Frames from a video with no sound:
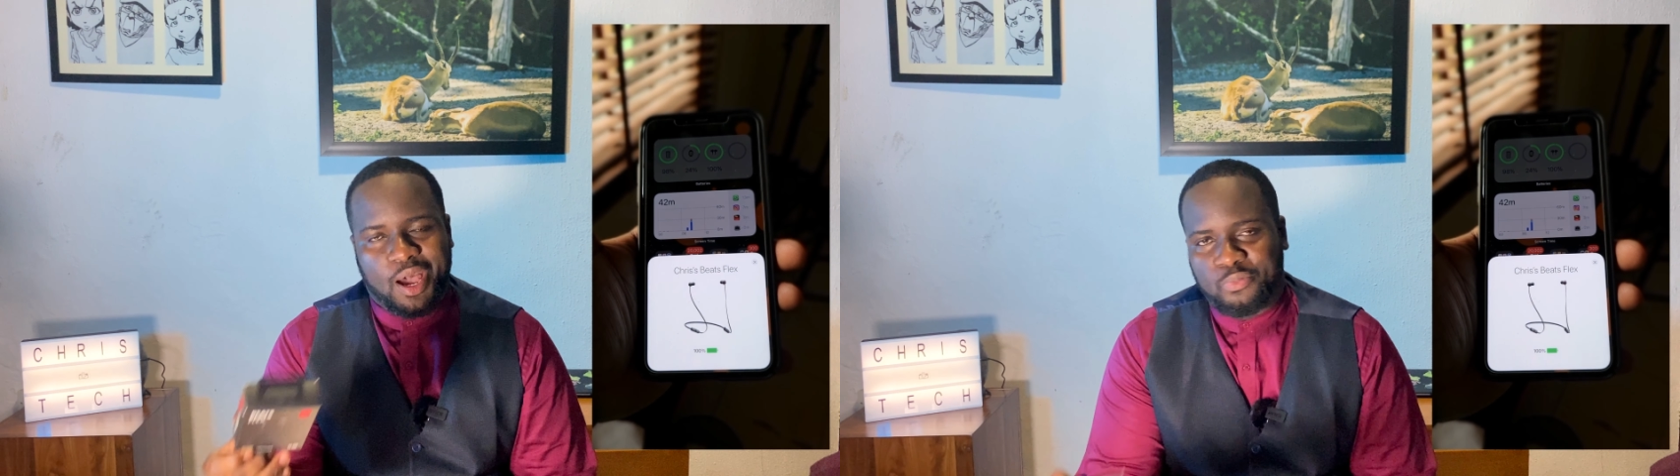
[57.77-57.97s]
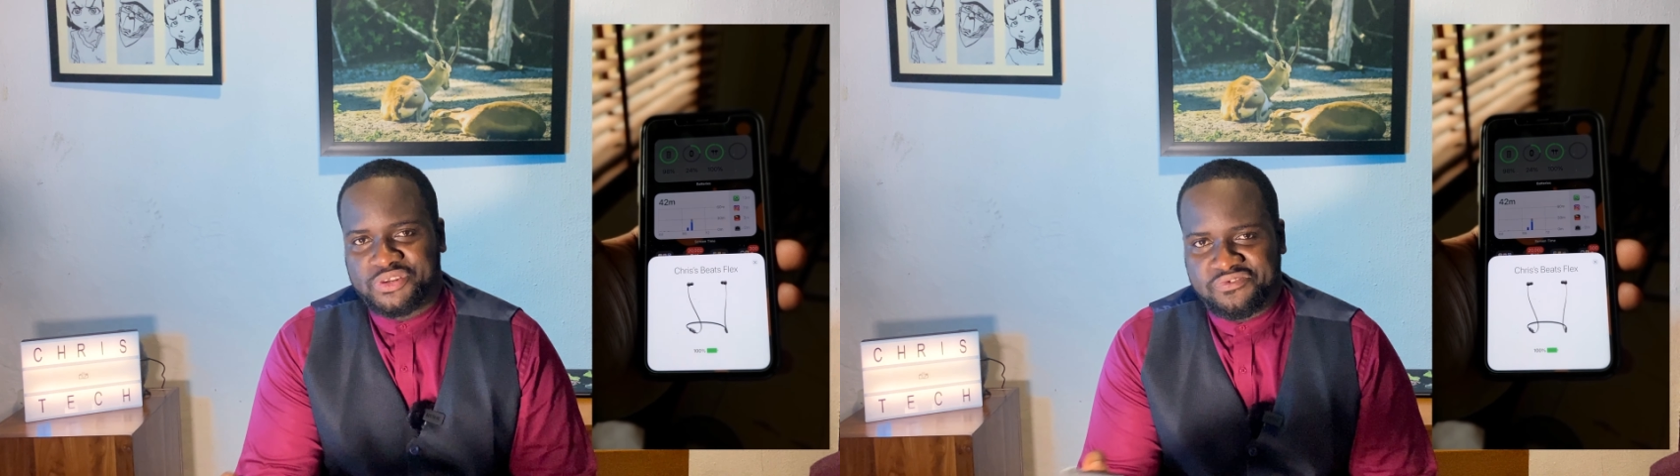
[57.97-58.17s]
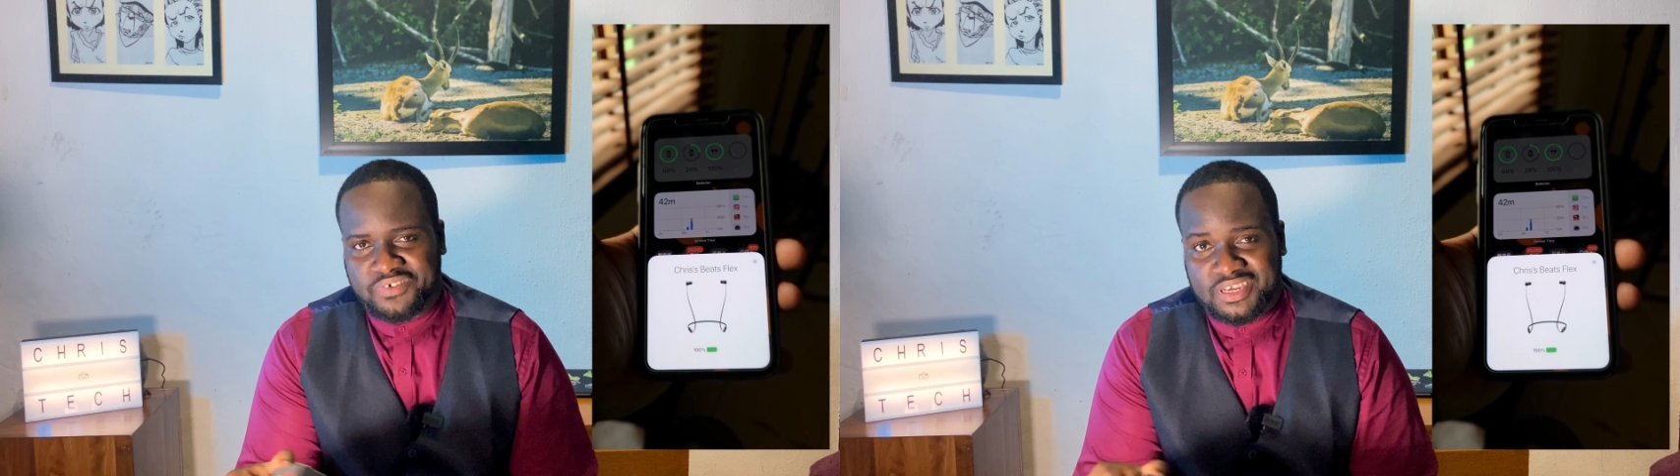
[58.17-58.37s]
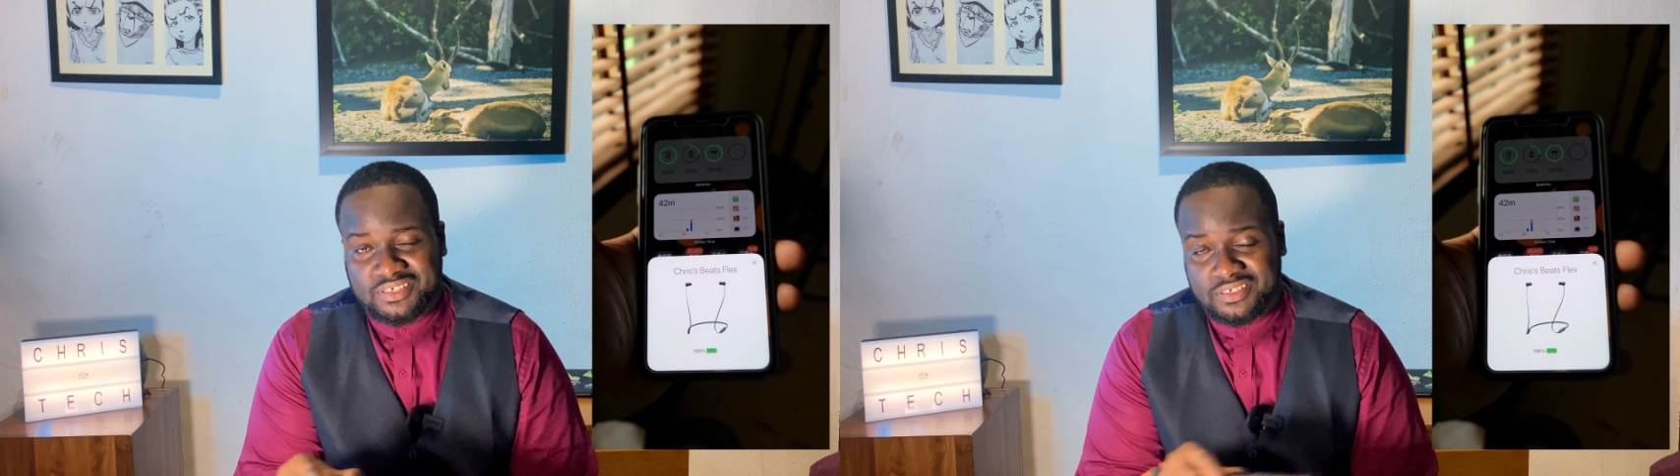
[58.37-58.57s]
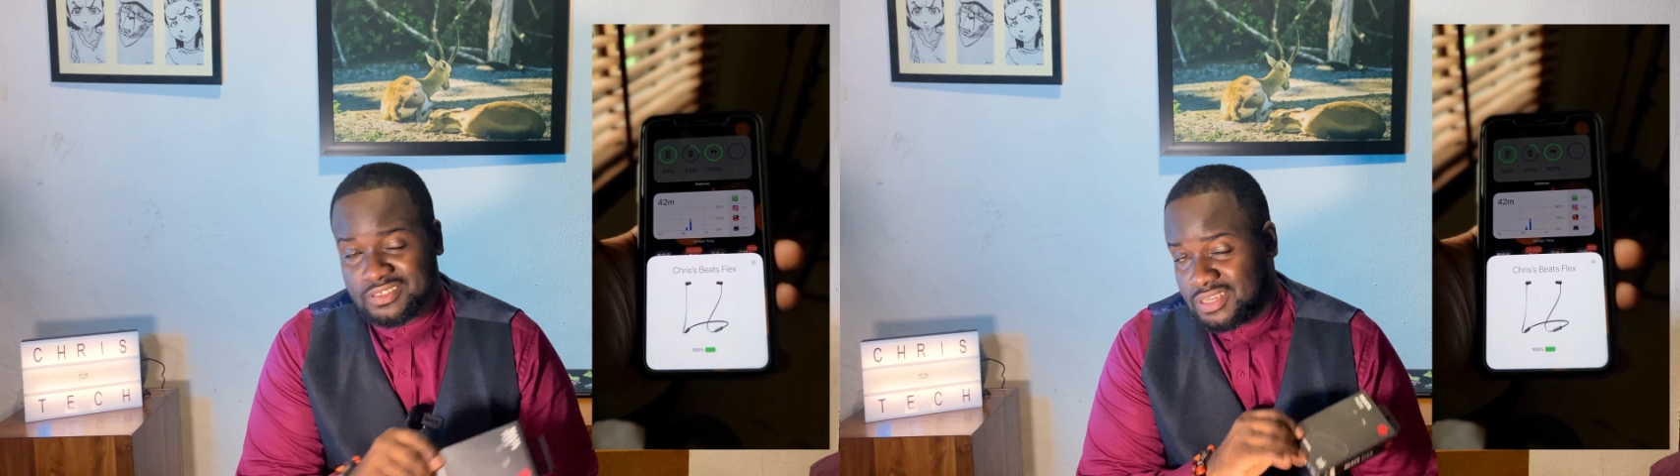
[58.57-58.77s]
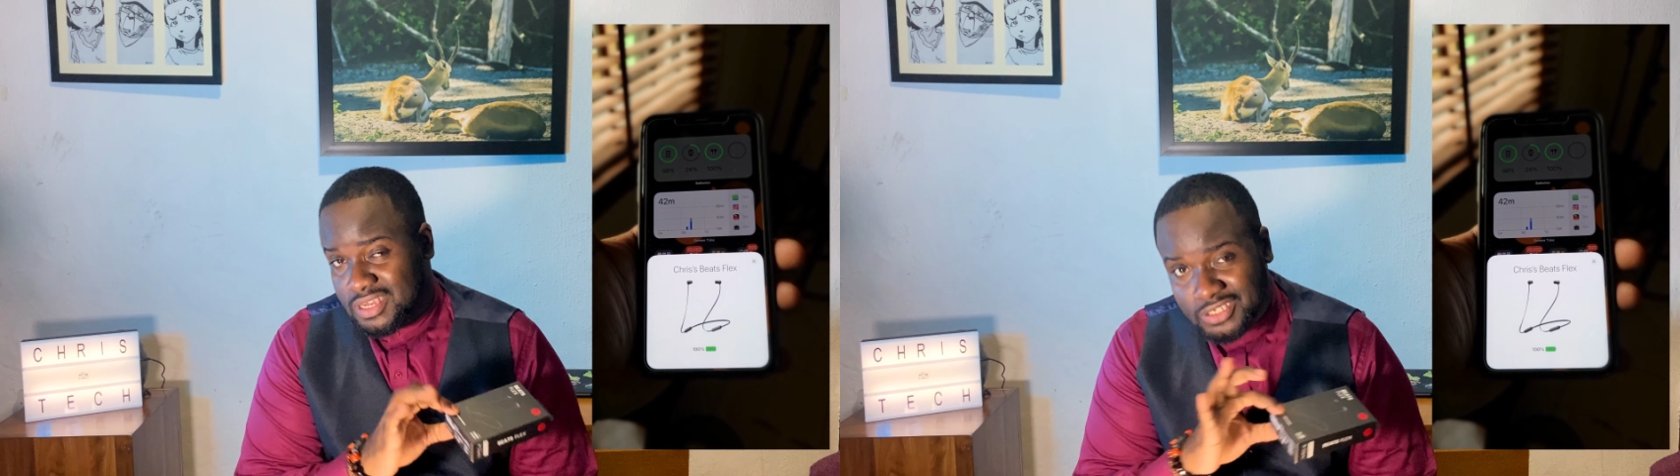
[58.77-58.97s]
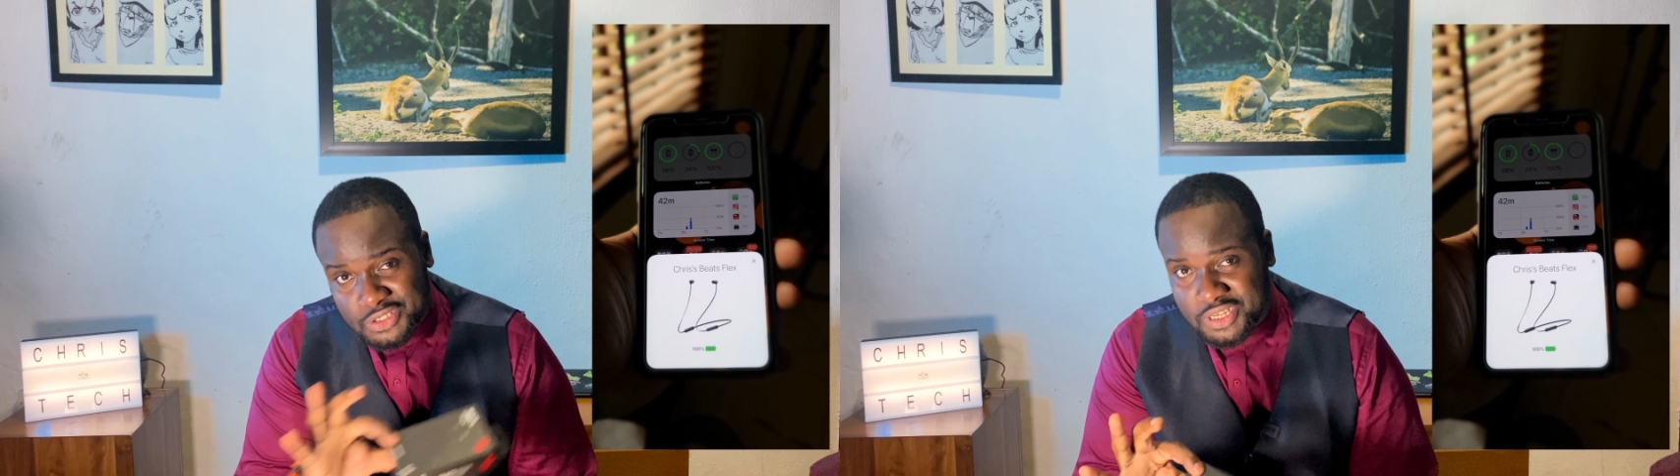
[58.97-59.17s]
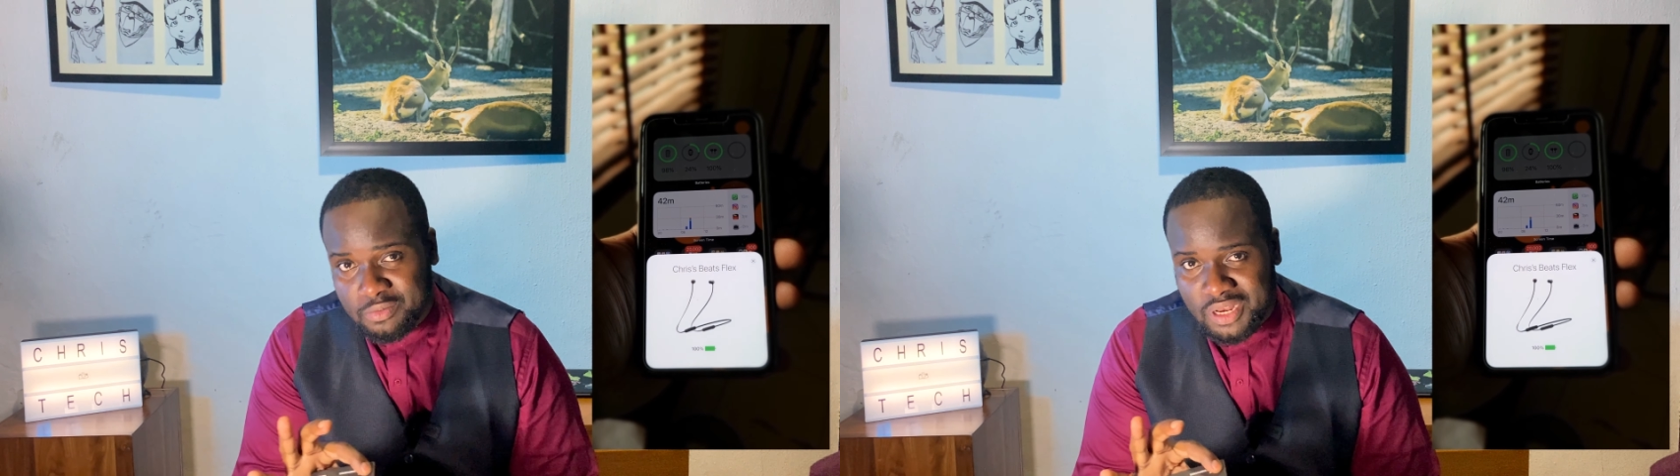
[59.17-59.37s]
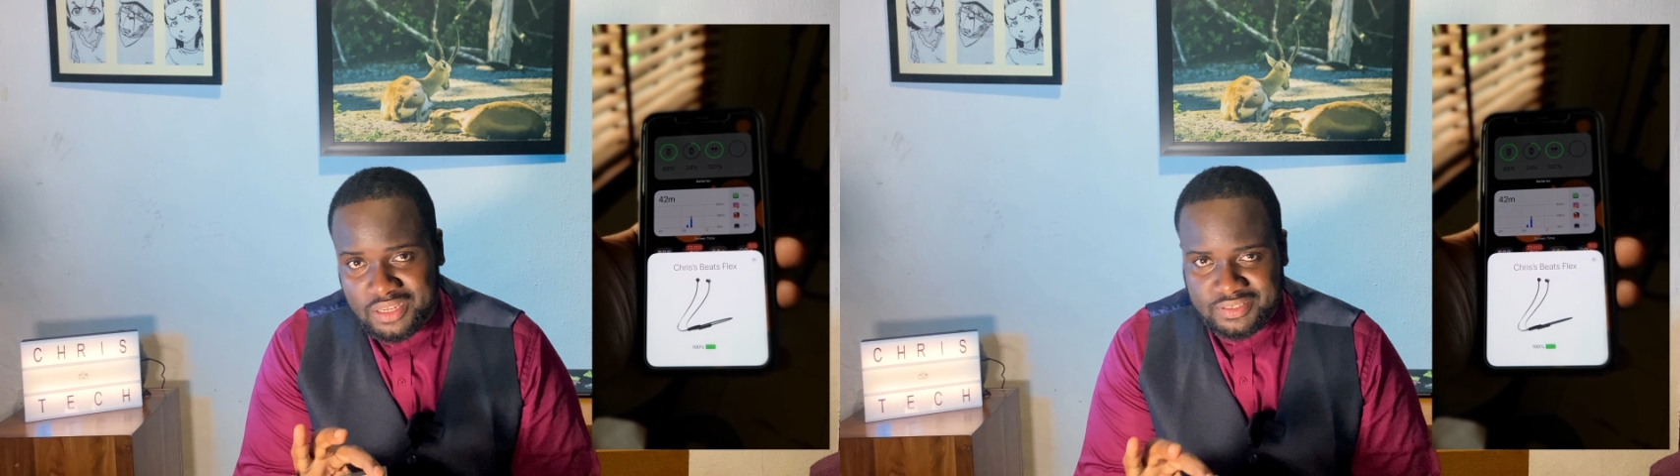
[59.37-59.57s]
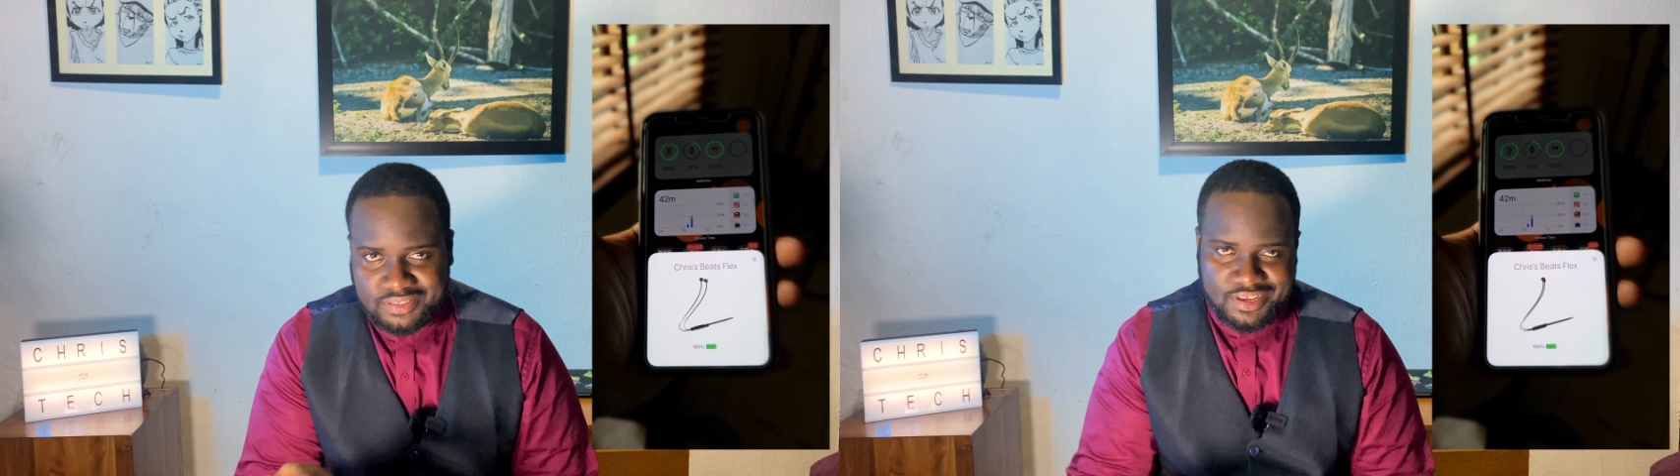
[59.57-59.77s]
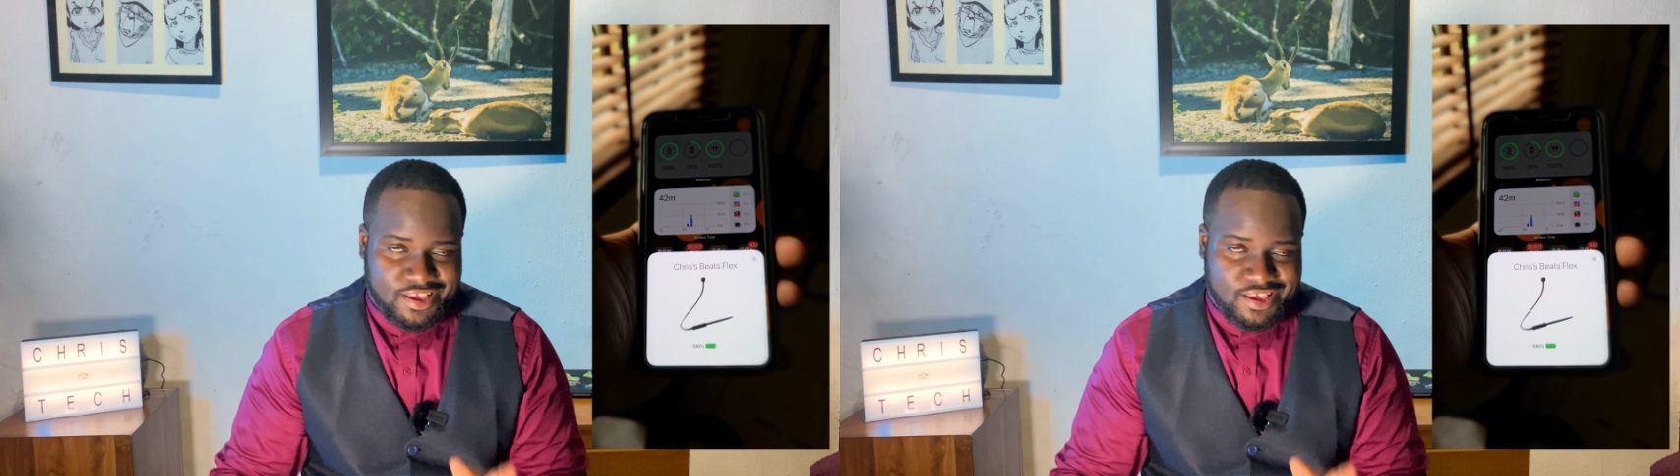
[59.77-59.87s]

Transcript: Apple devices seamless.